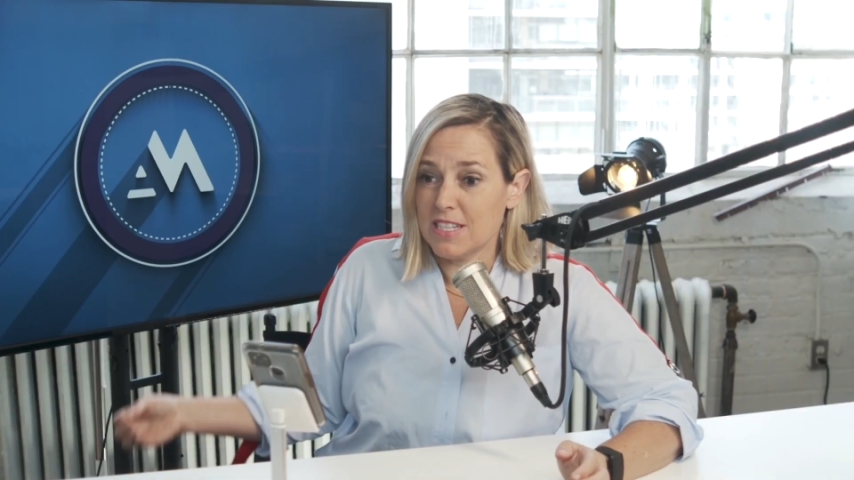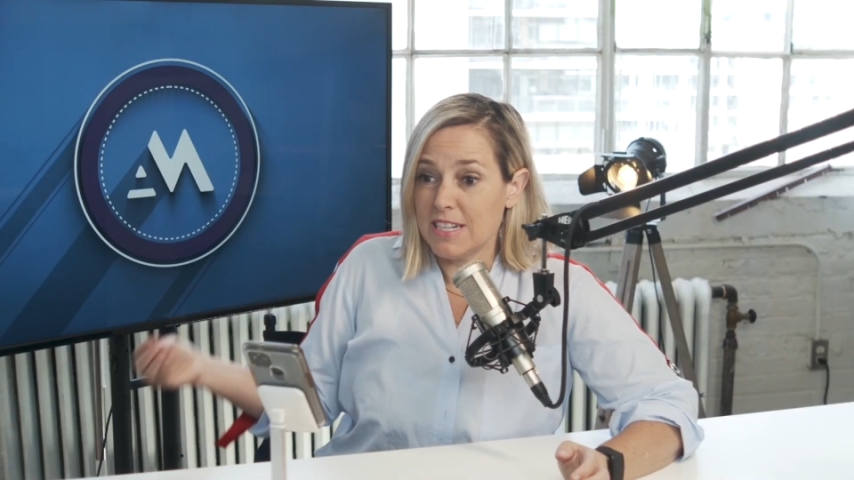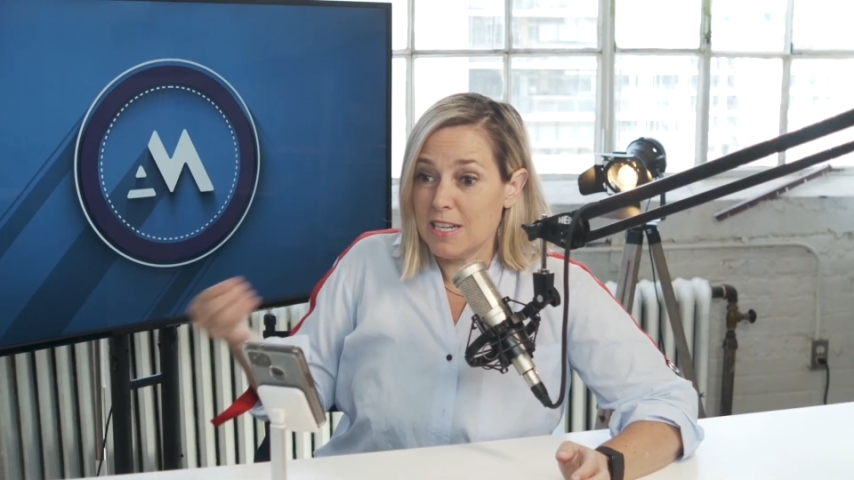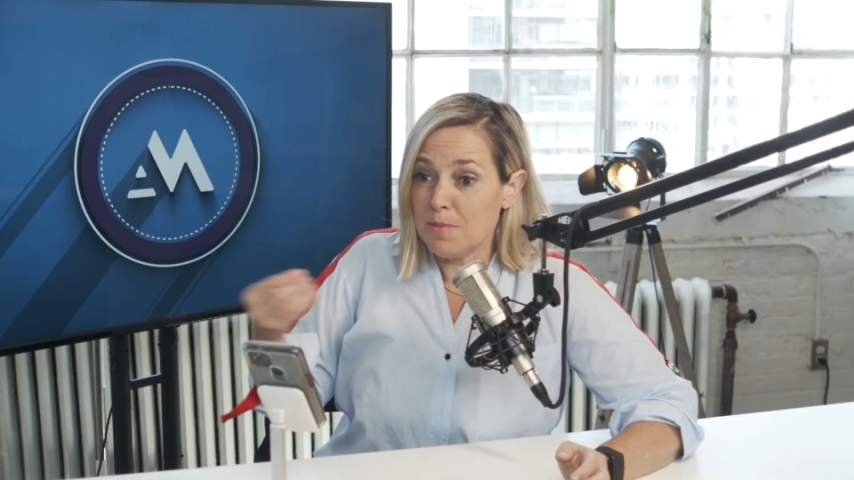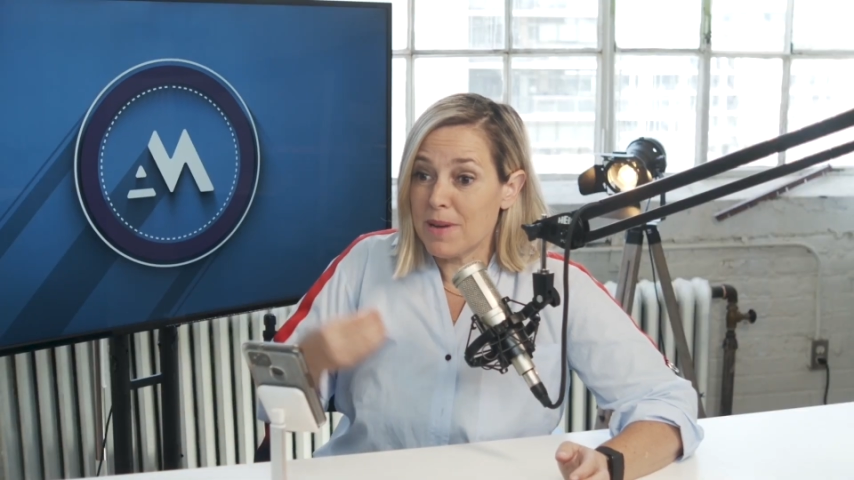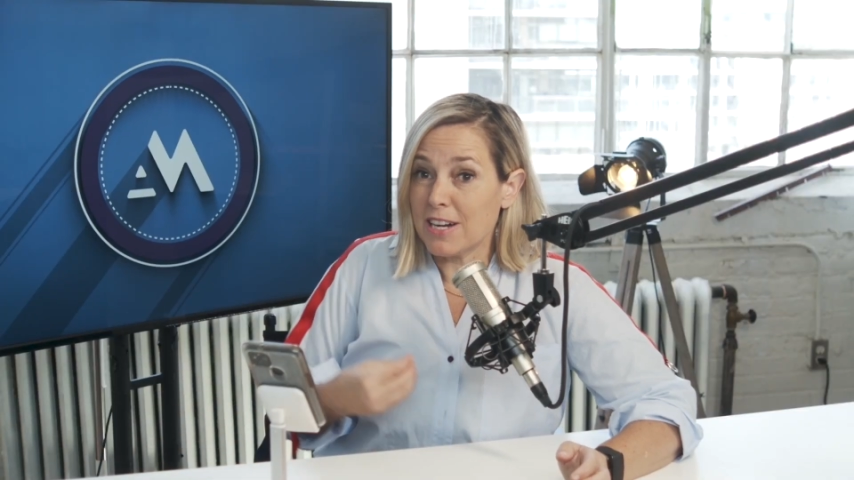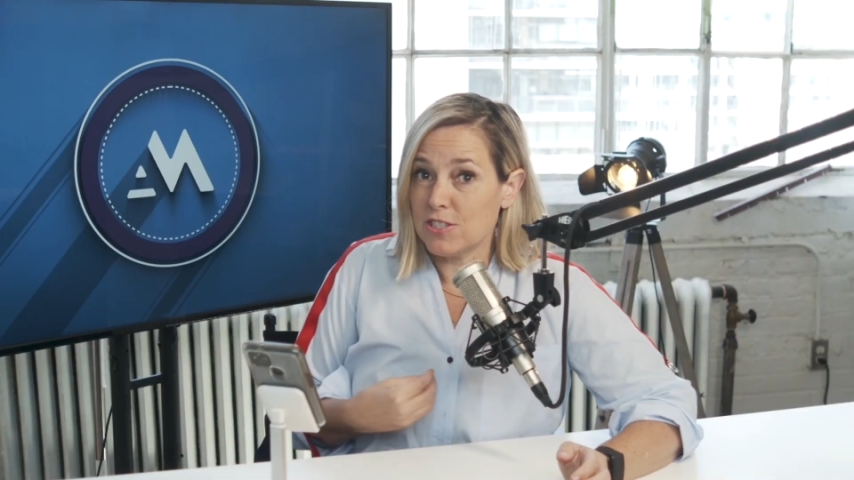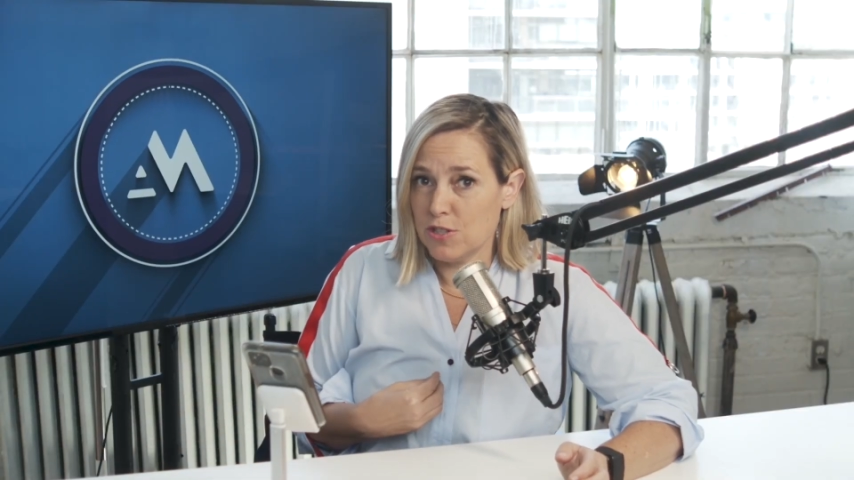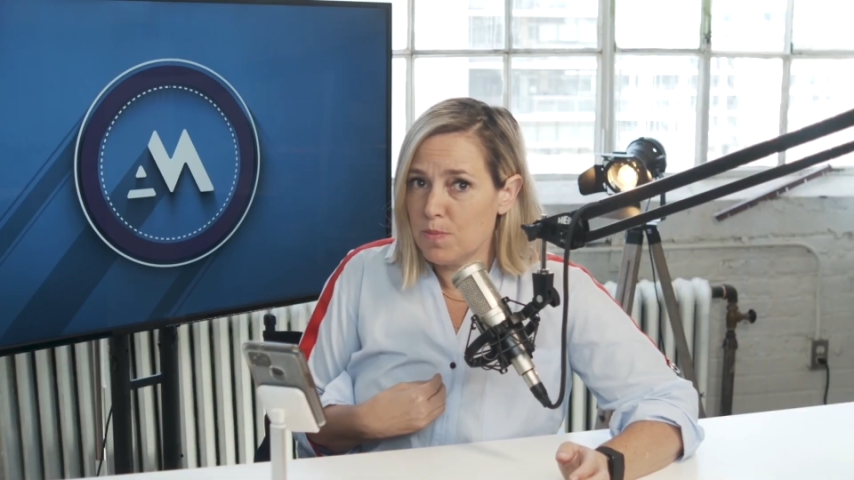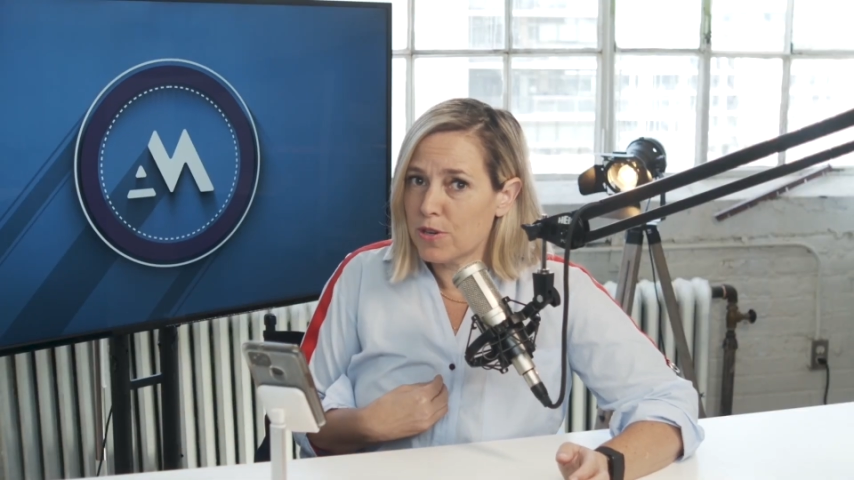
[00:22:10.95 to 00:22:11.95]
going to impact
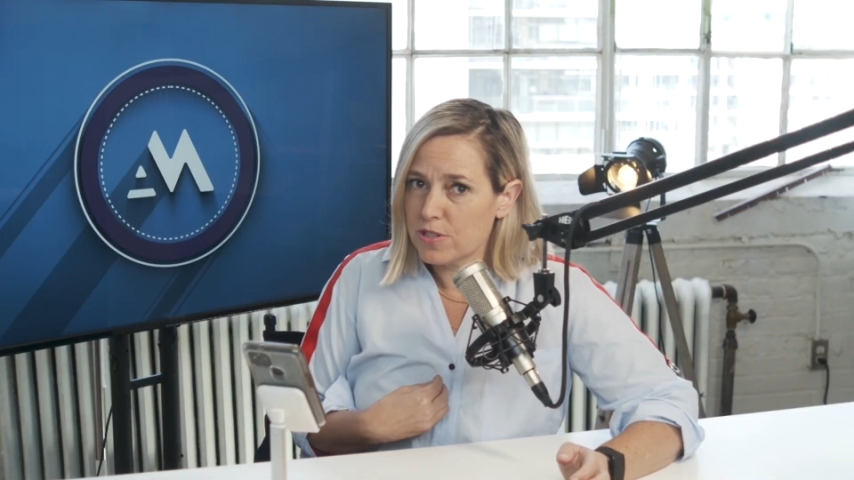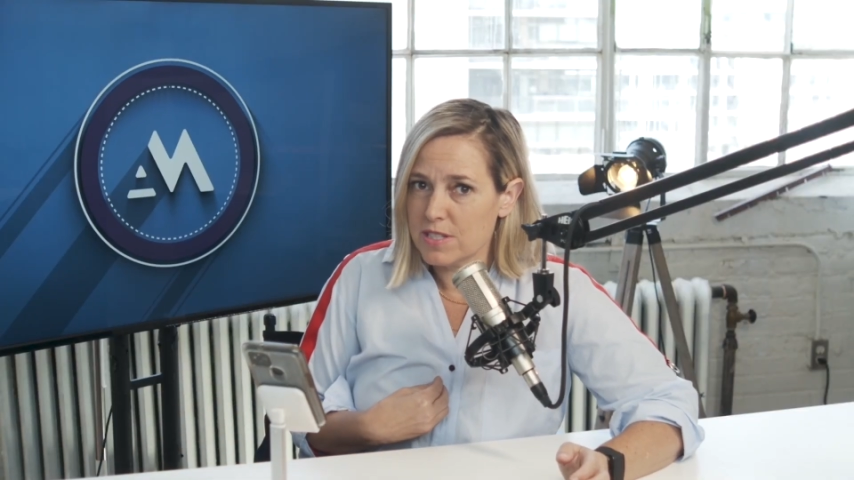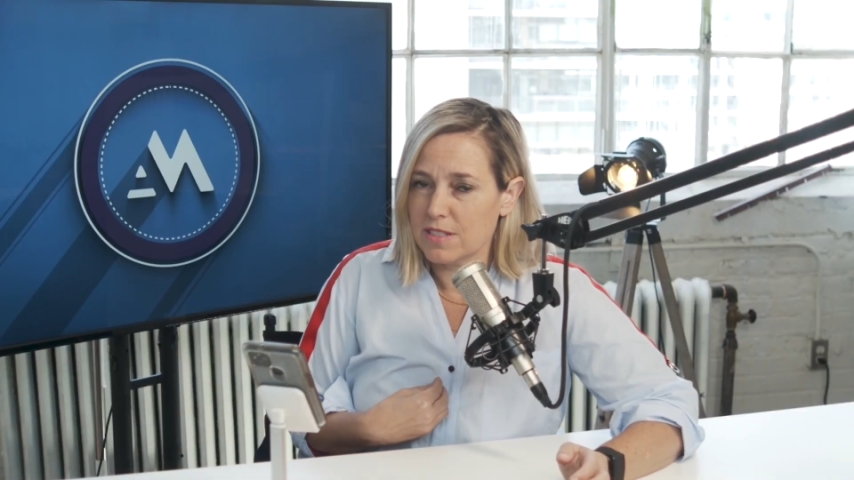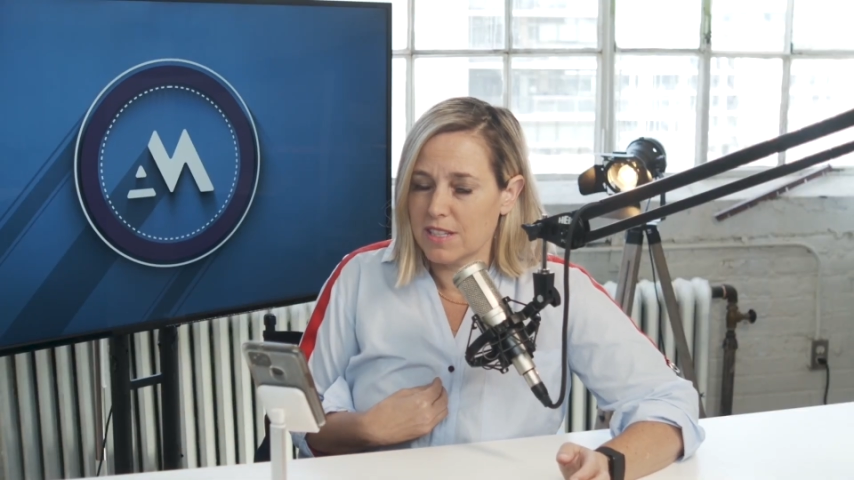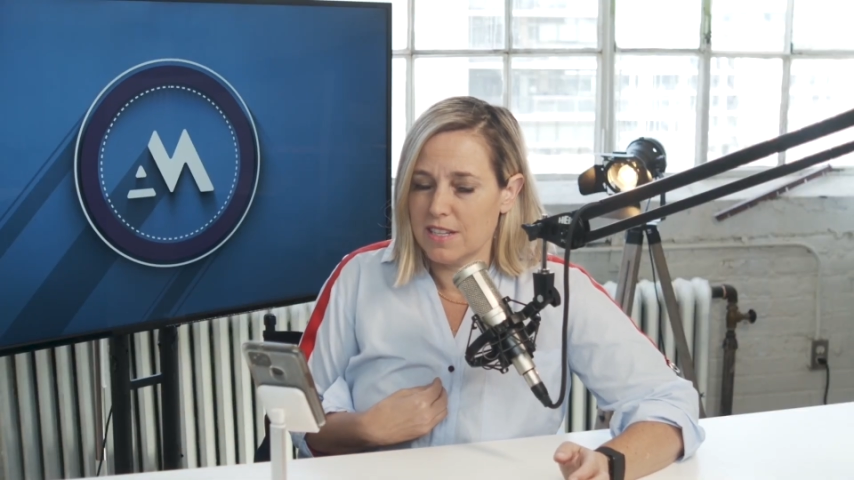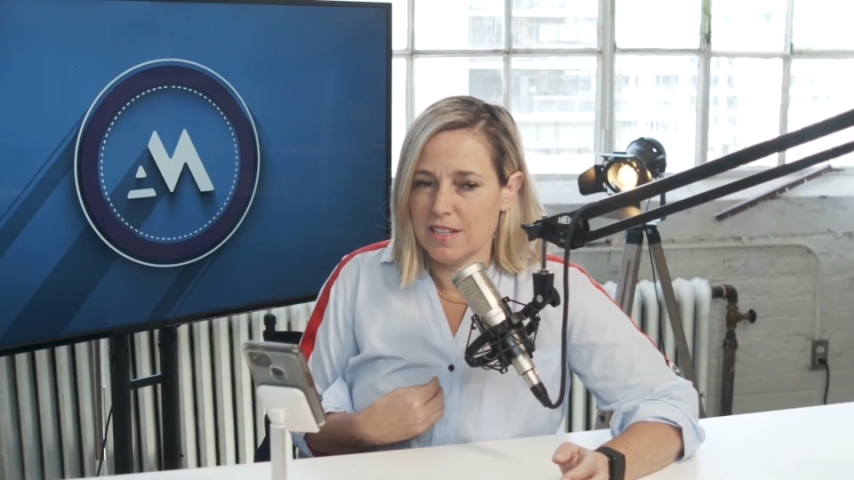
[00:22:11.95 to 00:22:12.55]
you personally.